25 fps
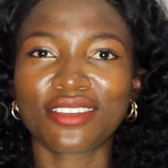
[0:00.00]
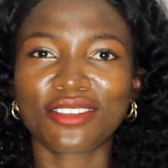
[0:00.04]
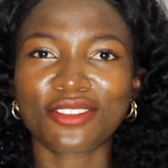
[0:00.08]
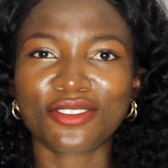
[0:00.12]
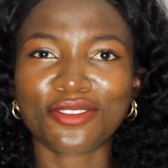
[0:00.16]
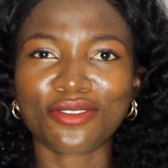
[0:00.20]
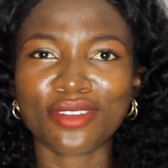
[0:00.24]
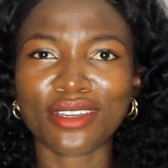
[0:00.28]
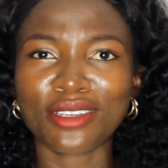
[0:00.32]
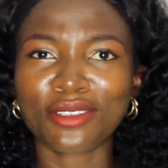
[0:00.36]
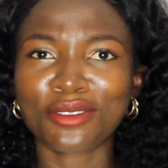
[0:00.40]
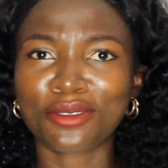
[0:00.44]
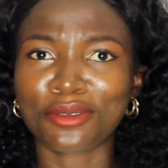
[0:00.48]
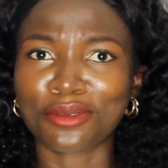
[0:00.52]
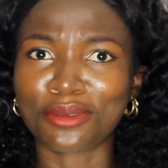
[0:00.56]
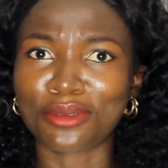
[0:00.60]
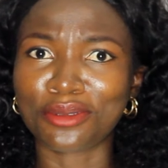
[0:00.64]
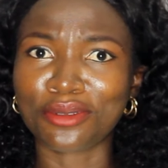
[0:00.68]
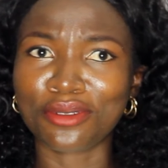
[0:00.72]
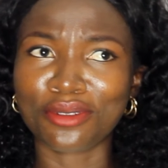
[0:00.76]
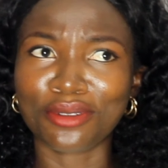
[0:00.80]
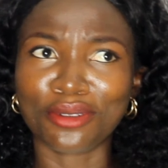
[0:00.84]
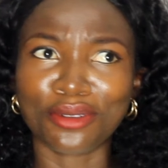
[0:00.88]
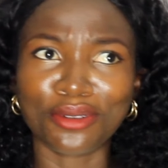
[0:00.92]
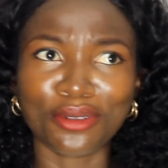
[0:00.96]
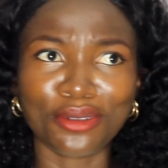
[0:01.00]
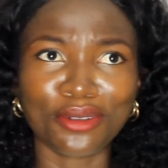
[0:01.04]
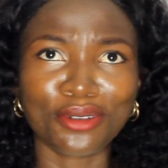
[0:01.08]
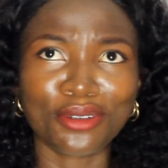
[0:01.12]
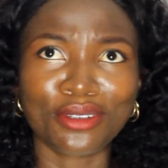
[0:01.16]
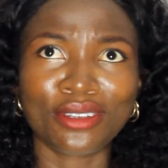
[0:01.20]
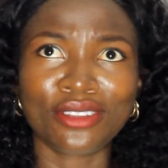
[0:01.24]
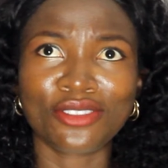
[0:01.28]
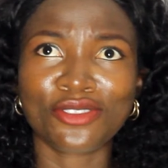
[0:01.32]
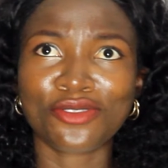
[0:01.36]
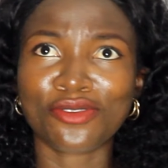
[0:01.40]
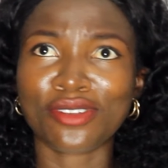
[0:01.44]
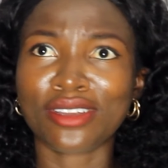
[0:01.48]
stress to look
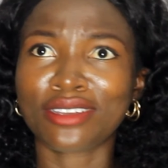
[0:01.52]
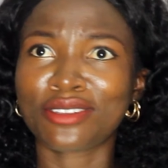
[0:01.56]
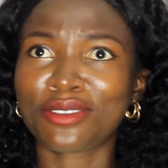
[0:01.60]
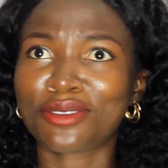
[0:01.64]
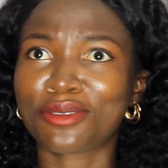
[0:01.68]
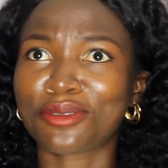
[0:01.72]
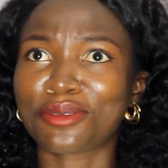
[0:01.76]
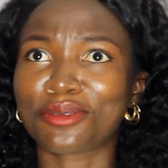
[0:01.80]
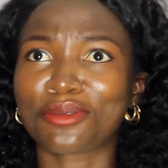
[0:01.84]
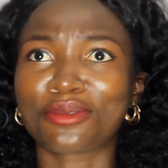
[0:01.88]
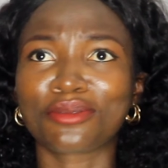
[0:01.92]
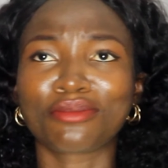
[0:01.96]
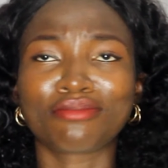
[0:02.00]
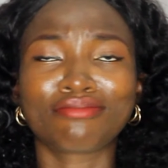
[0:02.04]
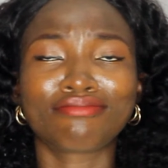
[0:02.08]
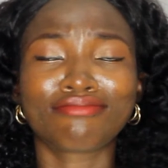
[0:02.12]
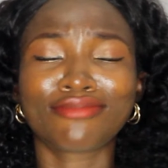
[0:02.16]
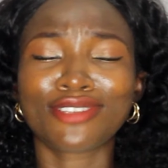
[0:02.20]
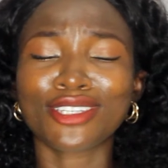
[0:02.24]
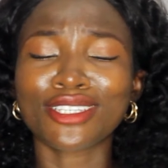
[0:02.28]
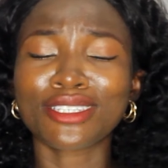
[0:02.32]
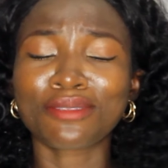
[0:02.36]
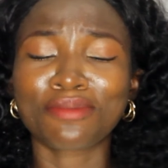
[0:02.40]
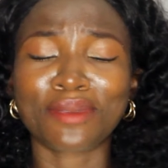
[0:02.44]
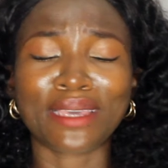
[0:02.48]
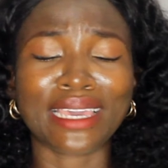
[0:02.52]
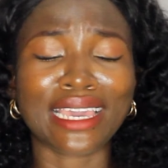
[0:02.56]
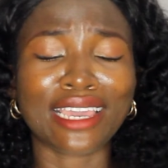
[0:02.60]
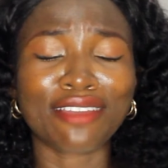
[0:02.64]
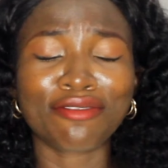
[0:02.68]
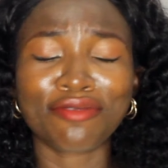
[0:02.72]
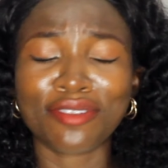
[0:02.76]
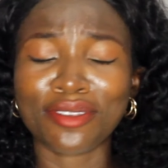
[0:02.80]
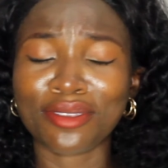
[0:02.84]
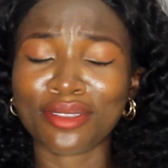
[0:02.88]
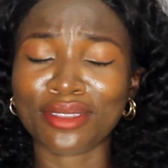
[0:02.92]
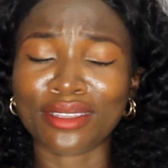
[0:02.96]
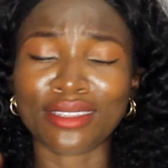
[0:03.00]
good, stress to just be
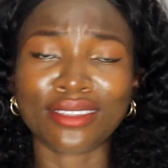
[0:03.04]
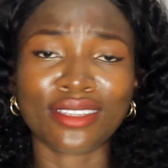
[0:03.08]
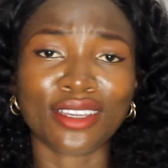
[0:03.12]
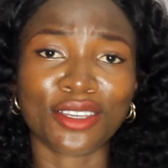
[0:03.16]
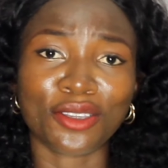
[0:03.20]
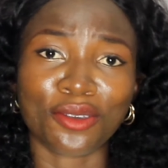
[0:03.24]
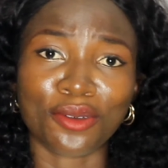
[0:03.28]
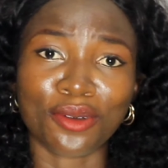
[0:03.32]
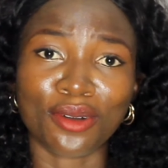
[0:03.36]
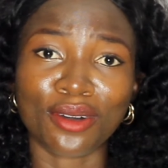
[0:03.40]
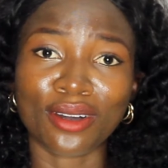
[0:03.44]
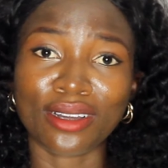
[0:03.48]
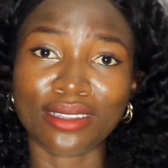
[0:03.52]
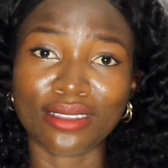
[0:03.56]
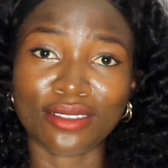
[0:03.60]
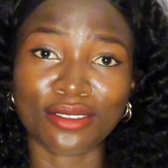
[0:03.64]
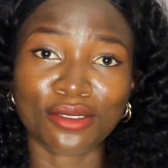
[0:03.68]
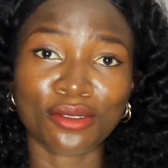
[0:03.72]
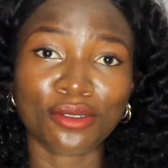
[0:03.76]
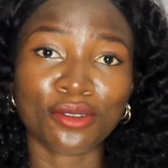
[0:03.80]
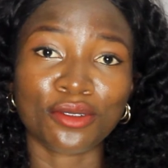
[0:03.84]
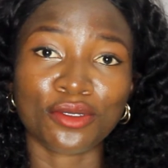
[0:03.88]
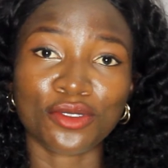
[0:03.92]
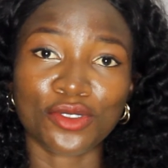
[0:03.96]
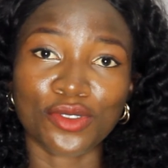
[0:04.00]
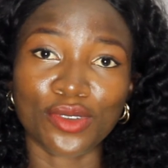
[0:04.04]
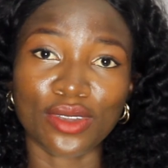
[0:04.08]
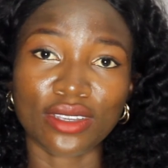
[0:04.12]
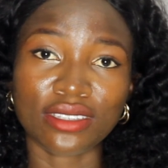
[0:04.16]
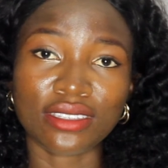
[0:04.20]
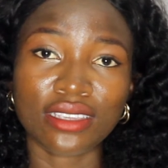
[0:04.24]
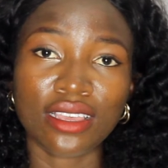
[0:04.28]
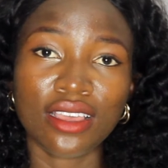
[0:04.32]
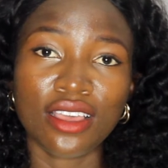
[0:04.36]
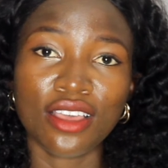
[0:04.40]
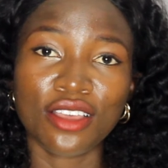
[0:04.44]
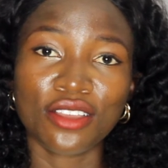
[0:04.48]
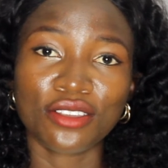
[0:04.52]
everything that you are. There's a lot of
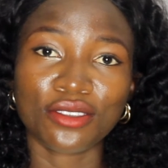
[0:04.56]
stress.